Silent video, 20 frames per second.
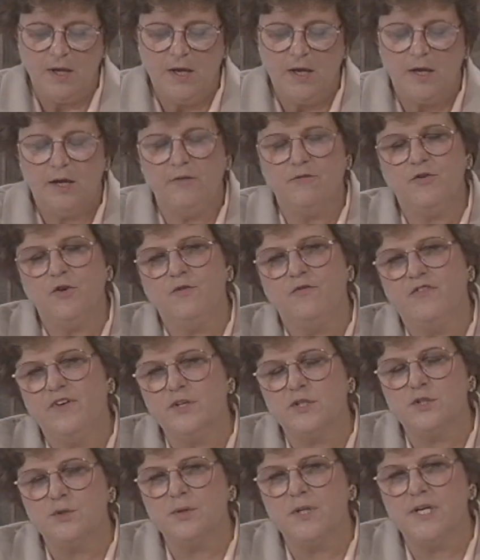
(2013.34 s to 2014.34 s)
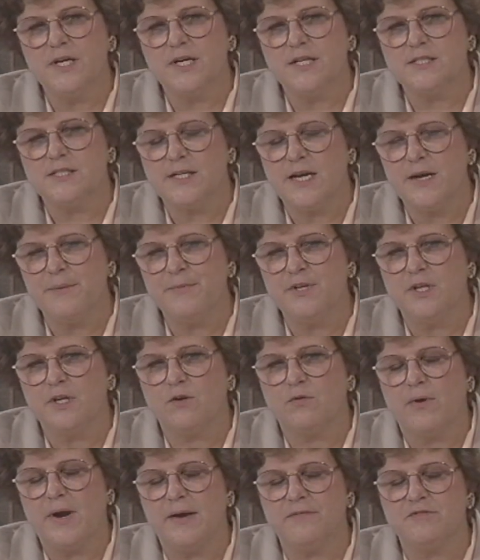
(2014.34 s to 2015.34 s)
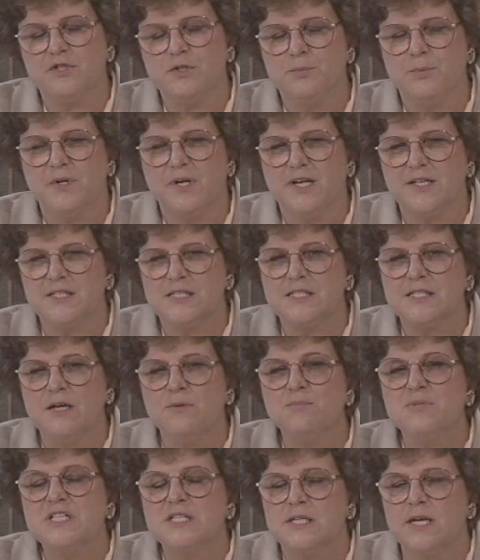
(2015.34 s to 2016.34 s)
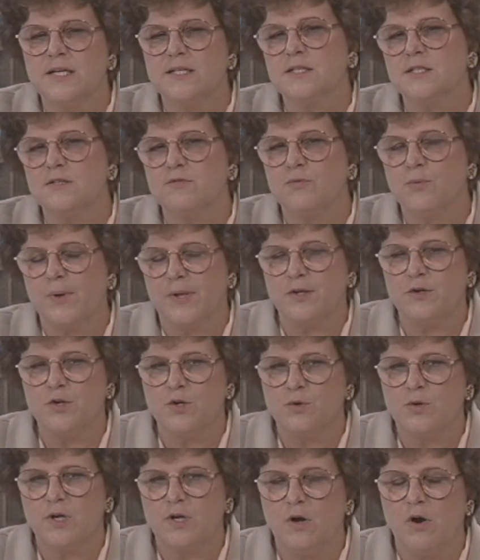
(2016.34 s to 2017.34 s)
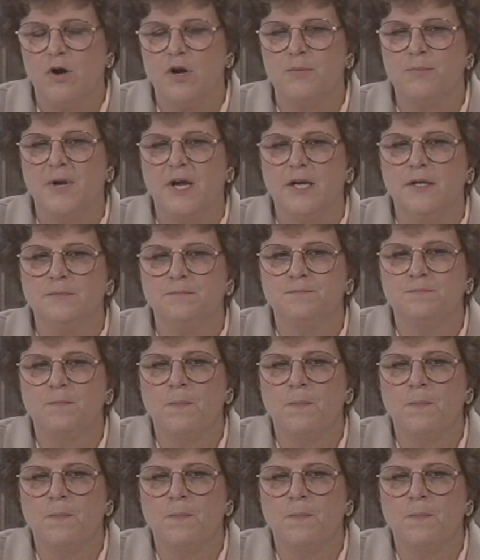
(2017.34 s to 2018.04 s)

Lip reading: If you visually examine the graphs, you will get some sense of whether you can automate.